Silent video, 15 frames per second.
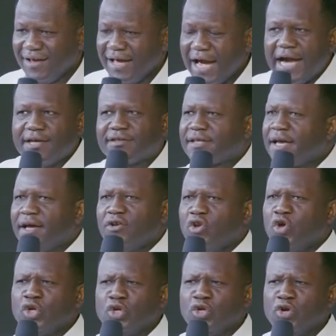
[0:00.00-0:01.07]
I said, no,
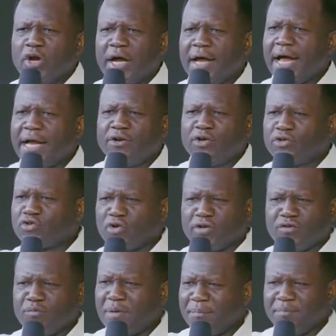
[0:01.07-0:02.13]
I don't trust
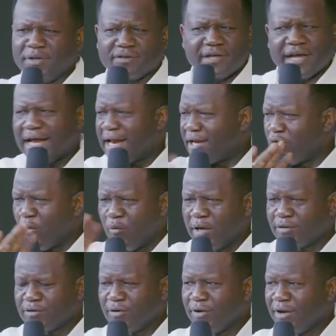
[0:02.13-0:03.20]
human beings again. I don't want
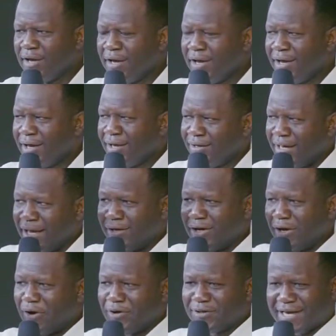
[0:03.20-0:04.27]
to. Then the
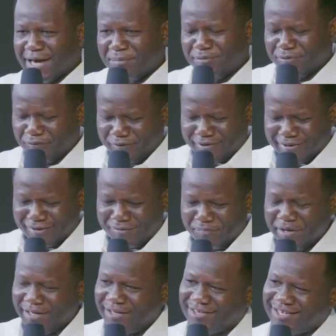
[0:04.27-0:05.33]
Lord came to visit
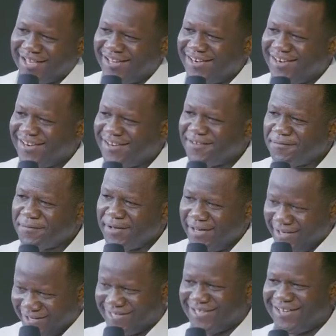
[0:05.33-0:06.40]
me. He said,
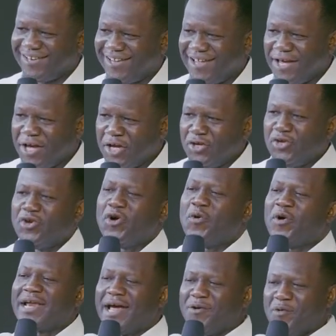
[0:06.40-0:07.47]
listen, do you know
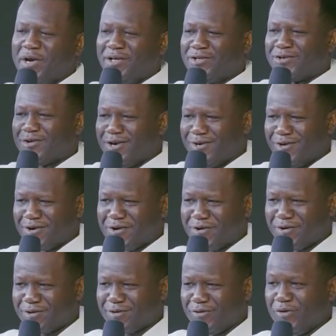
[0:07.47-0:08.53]
what I went through on the
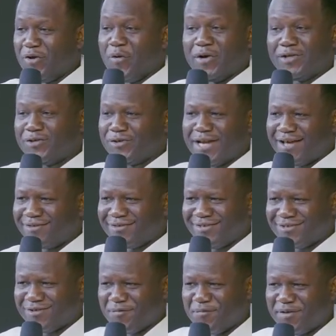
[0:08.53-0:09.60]
cross? Do you know what Judas did
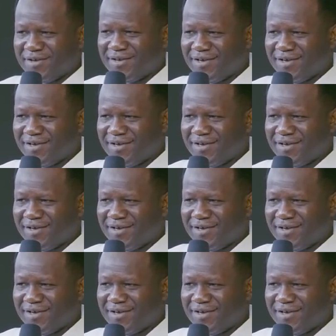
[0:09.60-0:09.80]
to me?